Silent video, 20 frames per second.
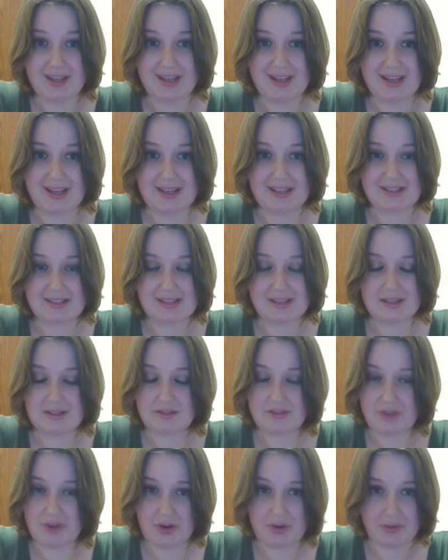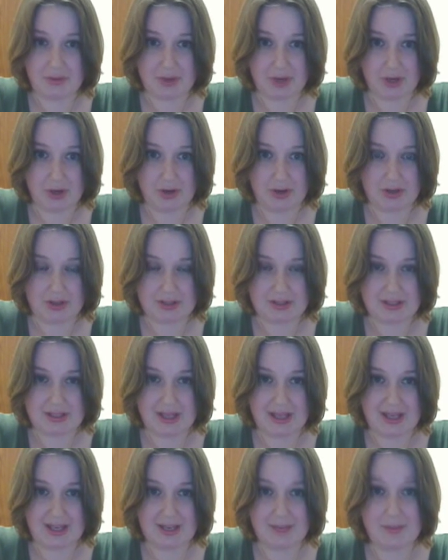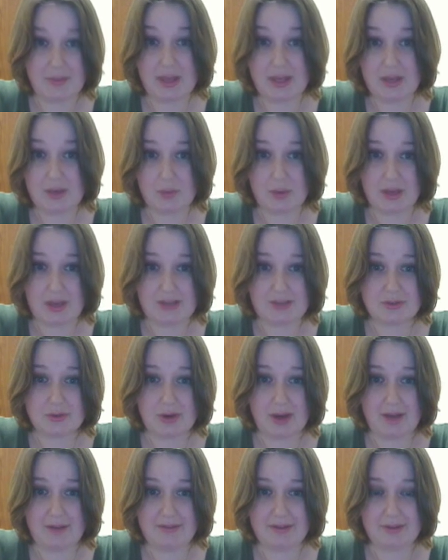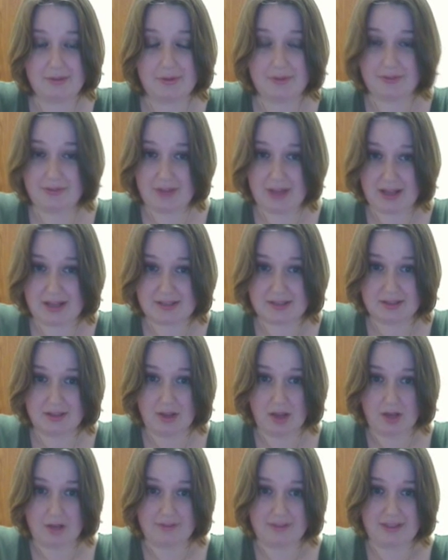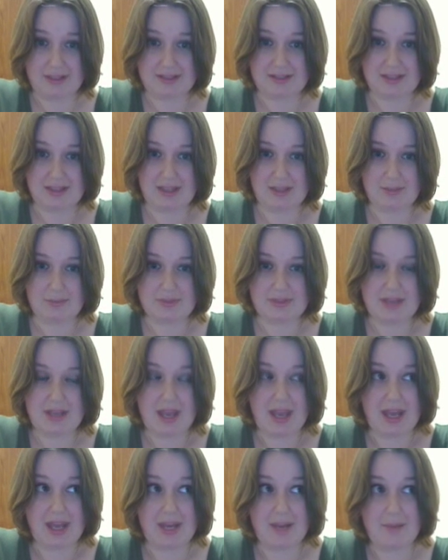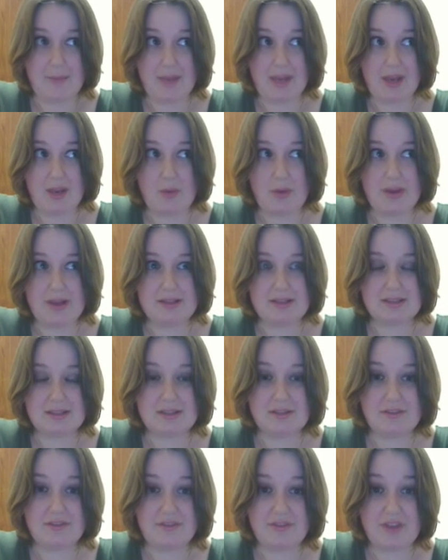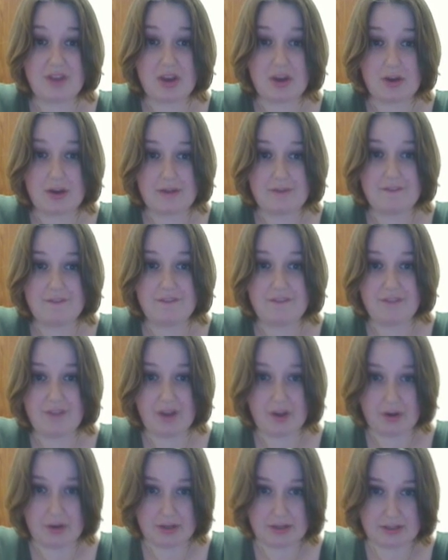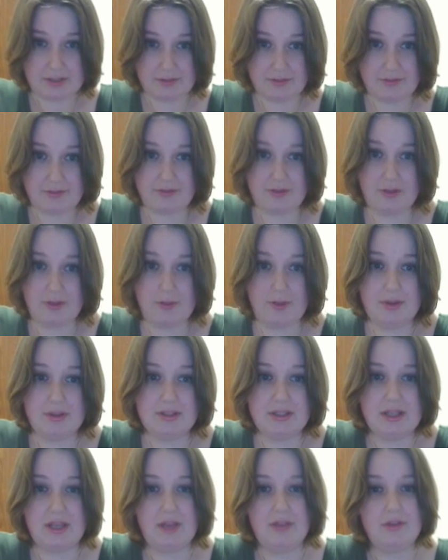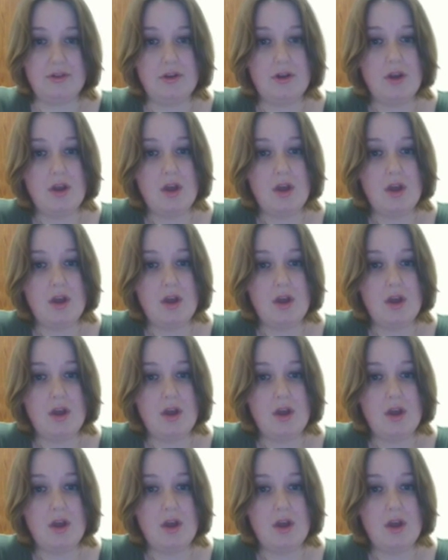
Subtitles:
is very recurrent, and in many ways Gravity reflects a lot of these themes, and in many ways it's a very, very different film altogether.